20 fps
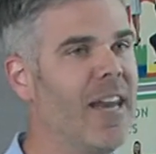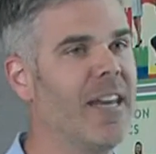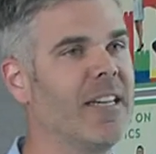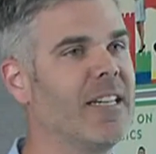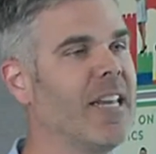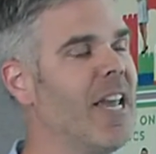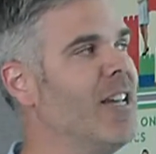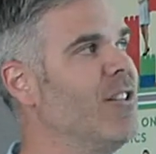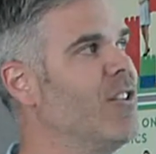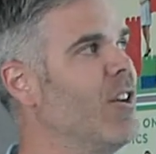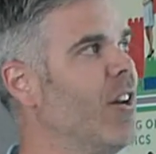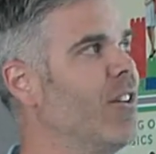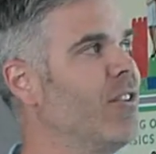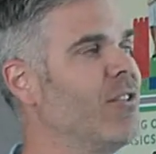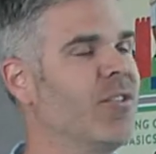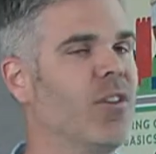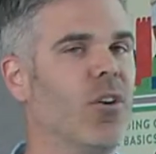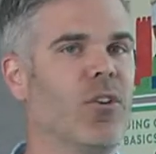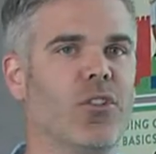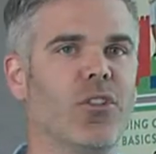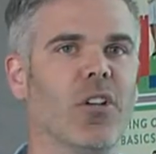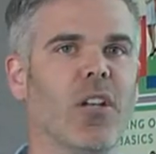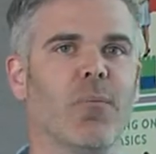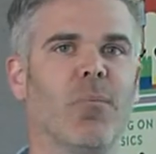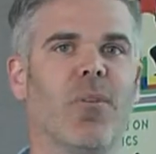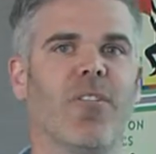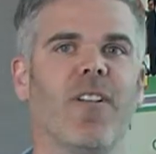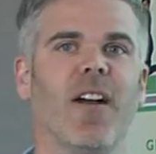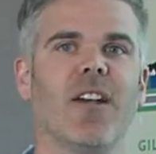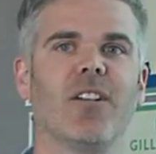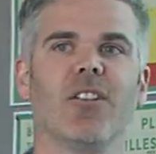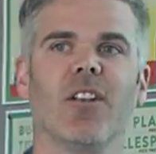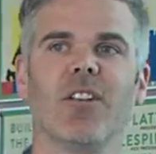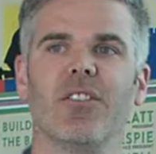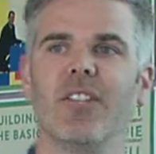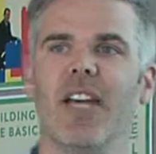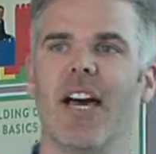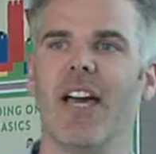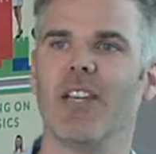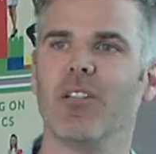engage on a social and professional
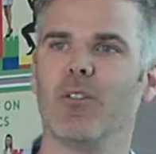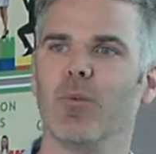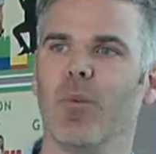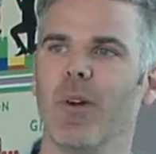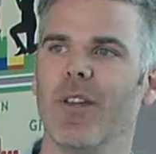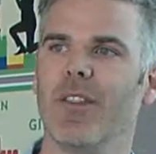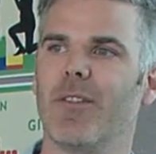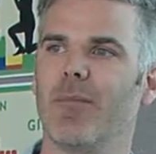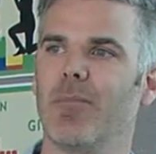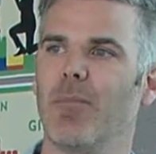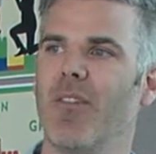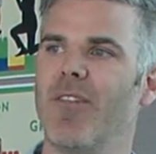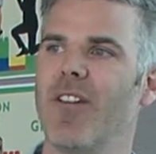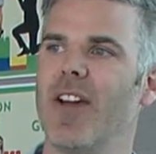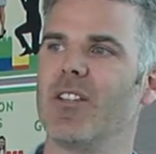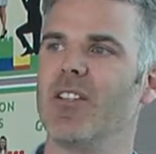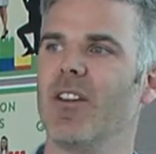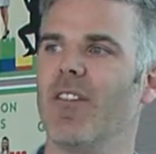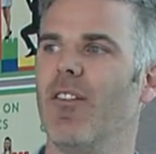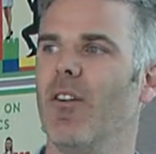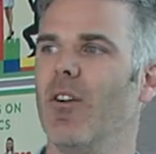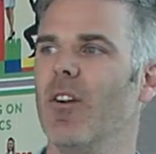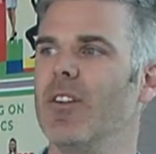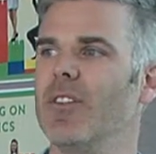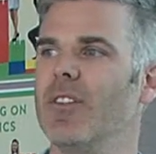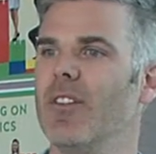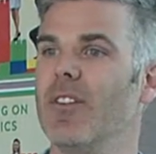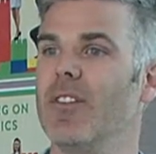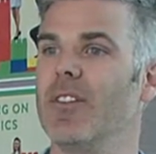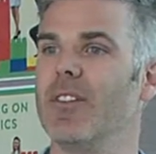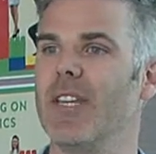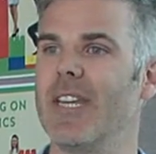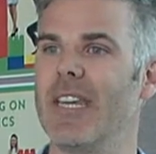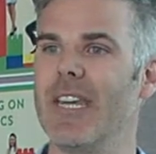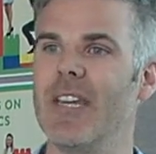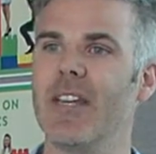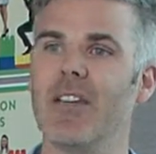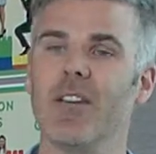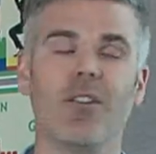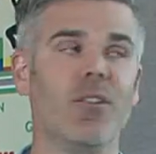status with professional foresters
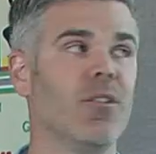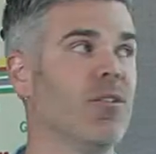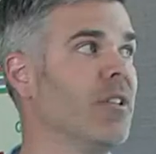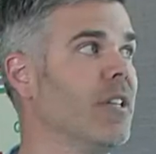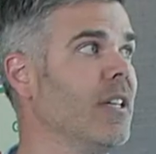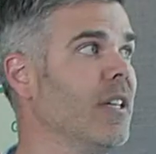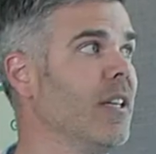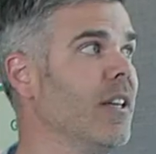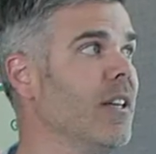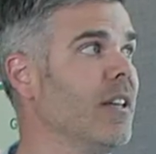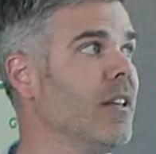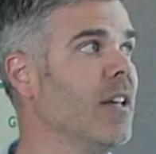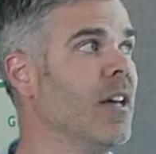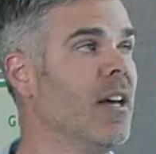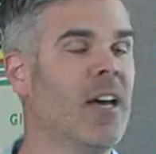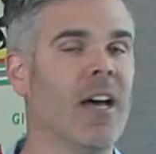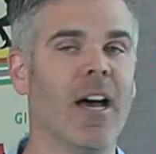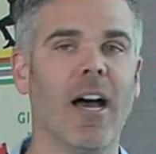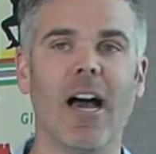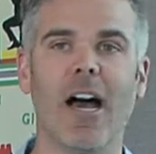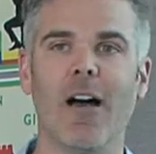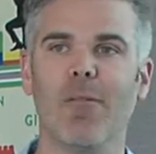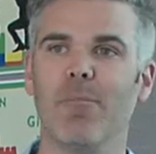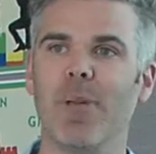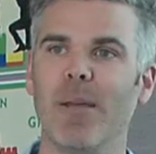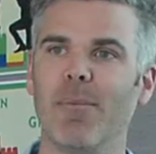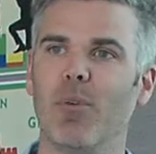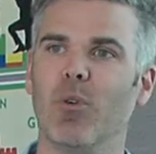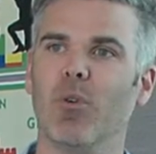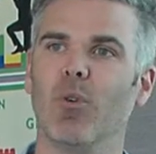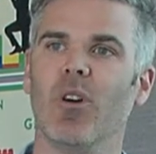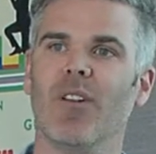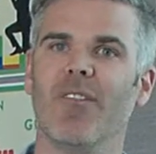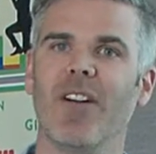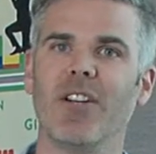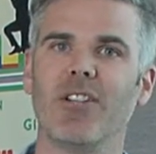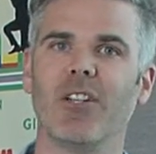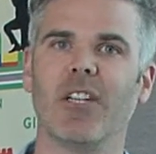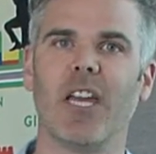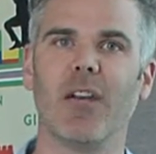in New Zealand, people who are
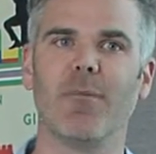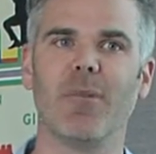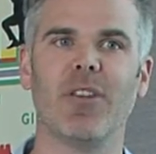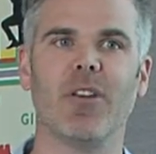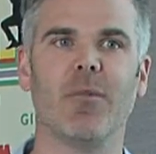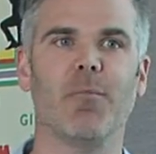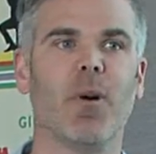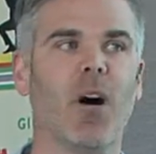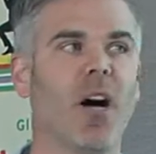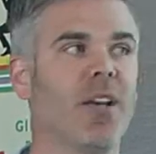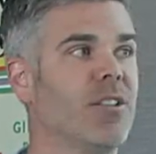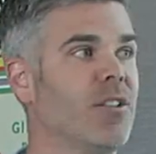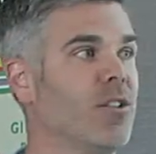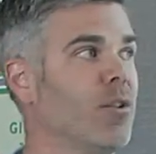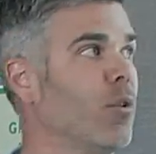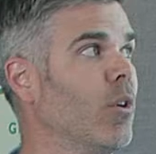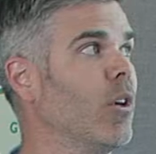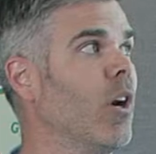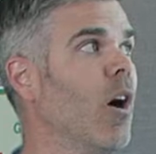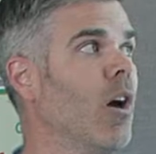eventually going to be their bosses or